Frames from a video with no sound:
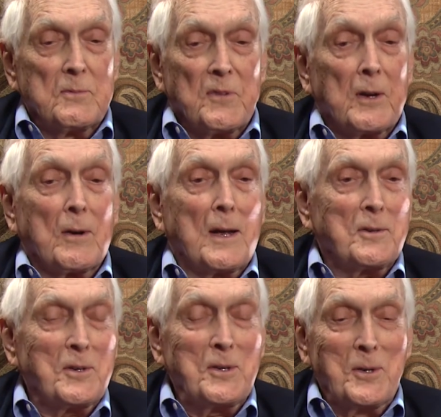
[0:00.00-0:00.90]
figure out
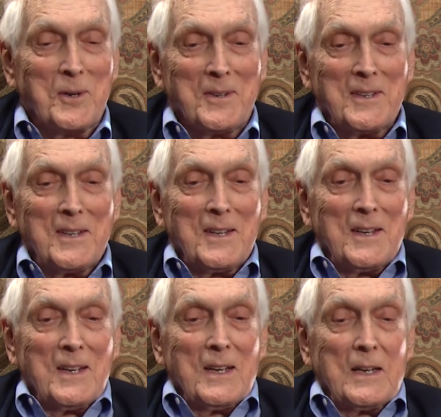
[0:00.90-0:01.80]
to do.
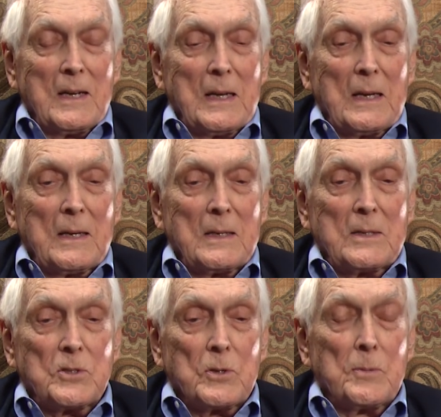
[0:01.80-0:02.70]
And
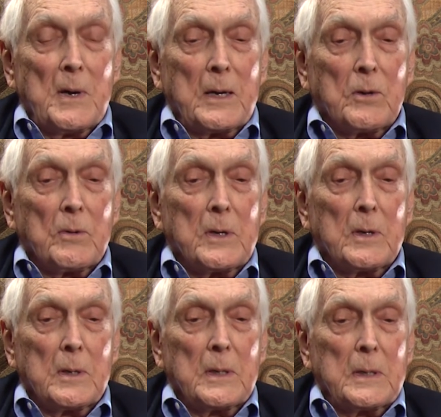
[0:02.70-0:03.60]
so my
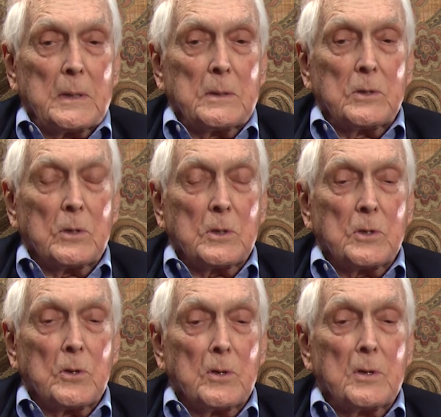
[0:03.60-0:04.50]
career uh, took a
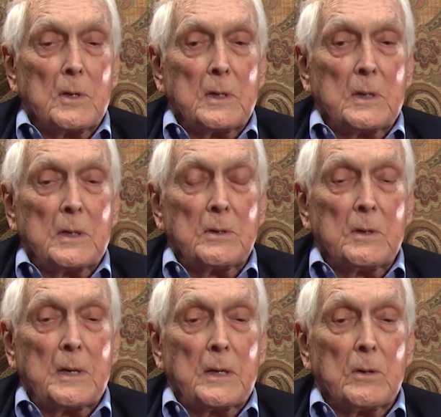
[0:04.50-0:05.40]
turn in
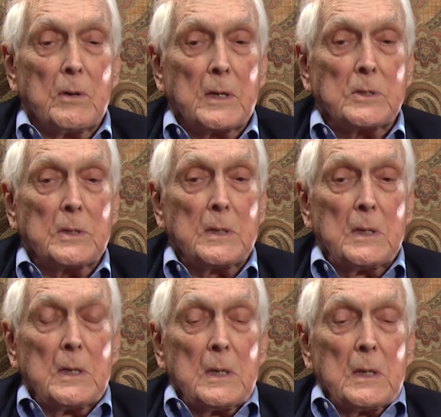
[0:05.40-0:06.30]
that direction.
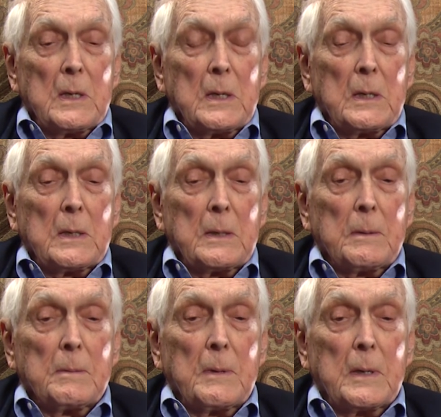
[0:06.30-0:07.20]
Uh,
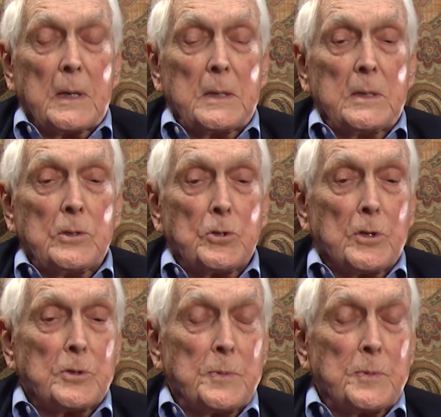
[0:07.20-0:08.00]
I got in the insurance